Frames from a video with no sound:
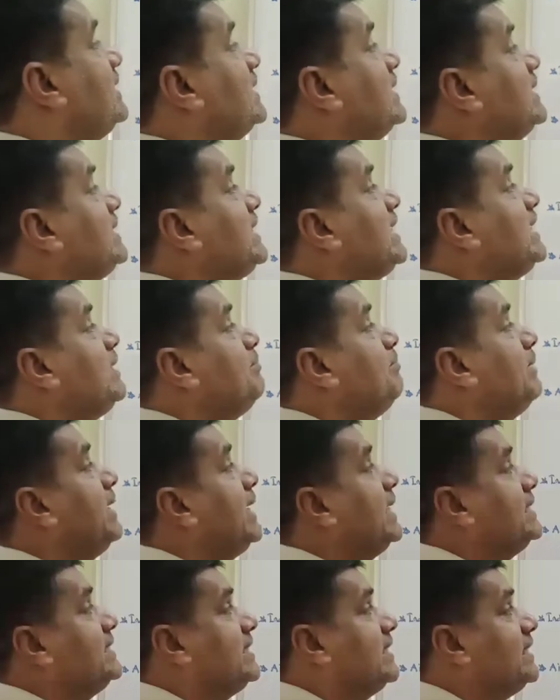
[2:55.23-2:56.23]
13
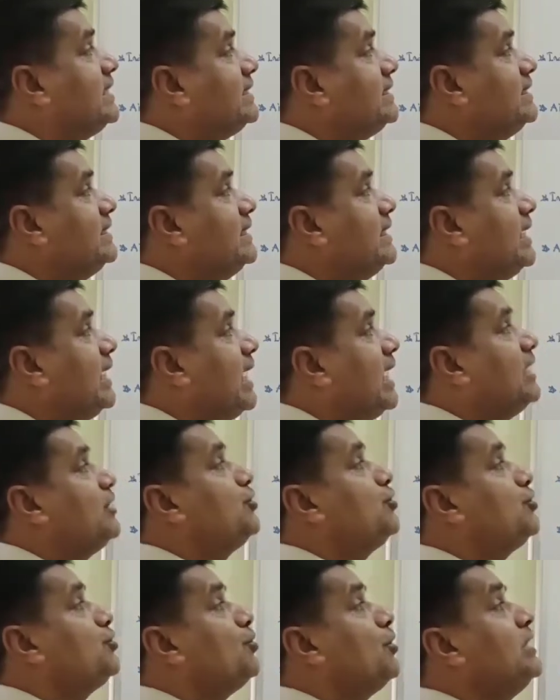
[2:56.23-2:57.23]
major
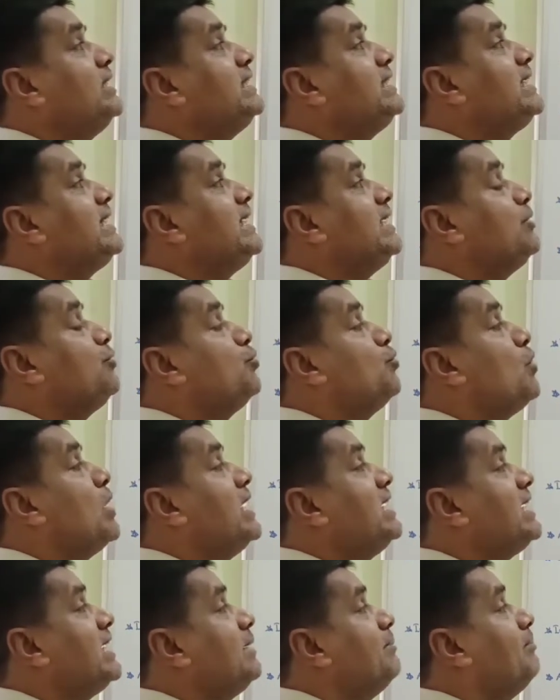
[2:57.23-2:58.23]
and
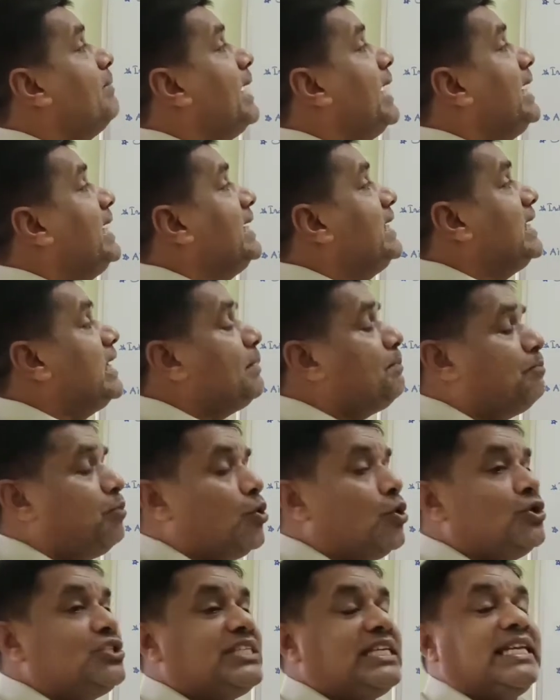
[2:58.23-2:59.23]
200 minor
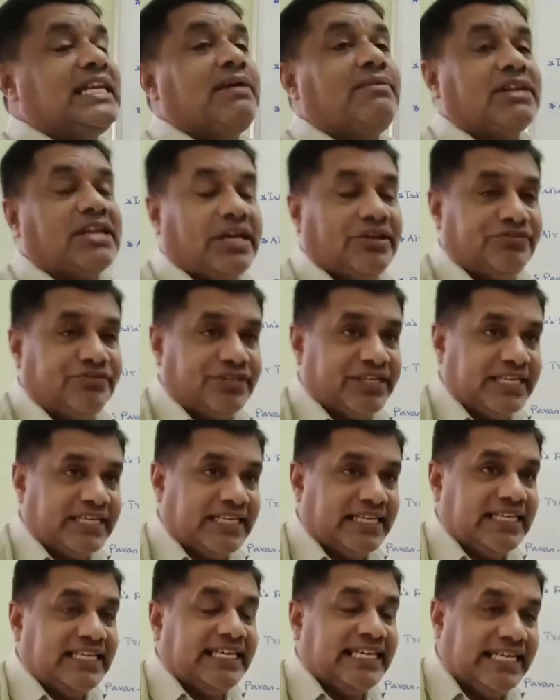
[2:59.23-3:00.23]
ports in our
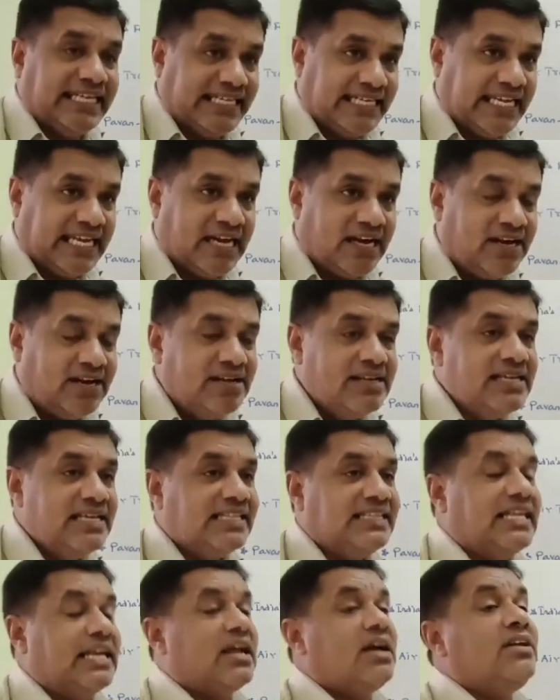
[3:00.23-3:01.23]
country. In India, there